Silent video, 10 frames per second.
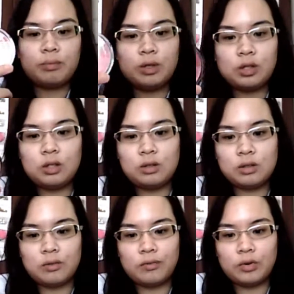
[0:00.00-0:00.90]
you can use
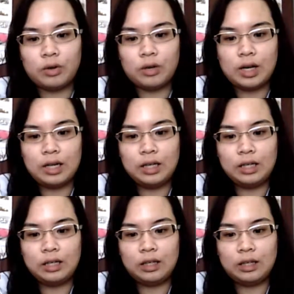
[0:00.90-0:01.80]
it for
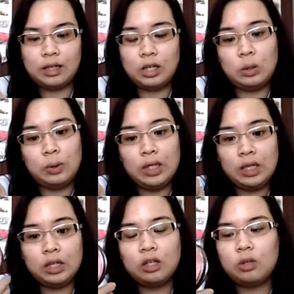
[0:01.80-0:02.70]
anything you
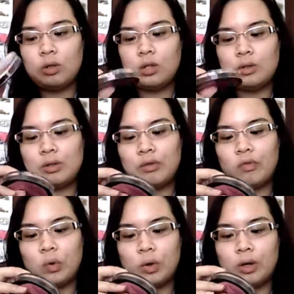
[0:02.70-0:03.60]
need. You can use it
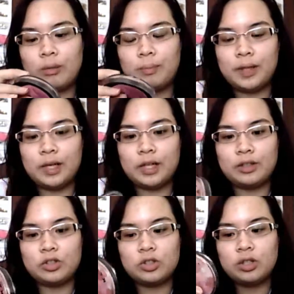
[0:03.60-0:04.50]
for
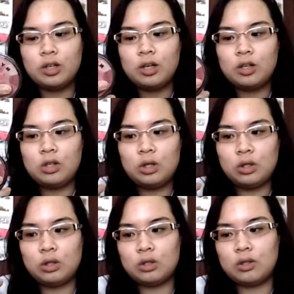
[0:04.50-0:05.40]
blush. You
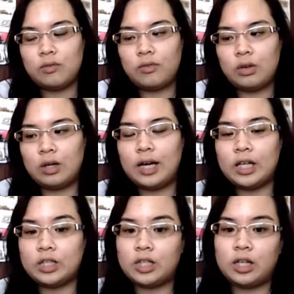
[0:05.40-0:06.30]
can use it for
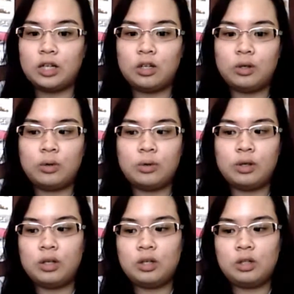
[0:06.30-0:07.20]
eyeshadow.
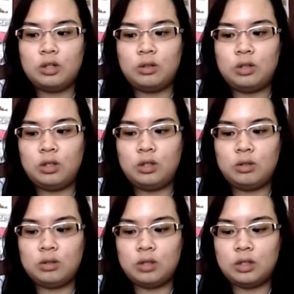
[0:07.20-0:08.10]
You can
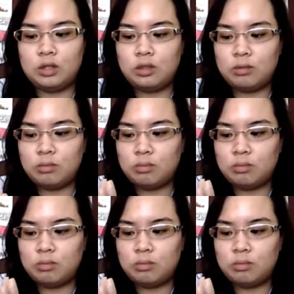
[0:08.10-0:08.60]
use it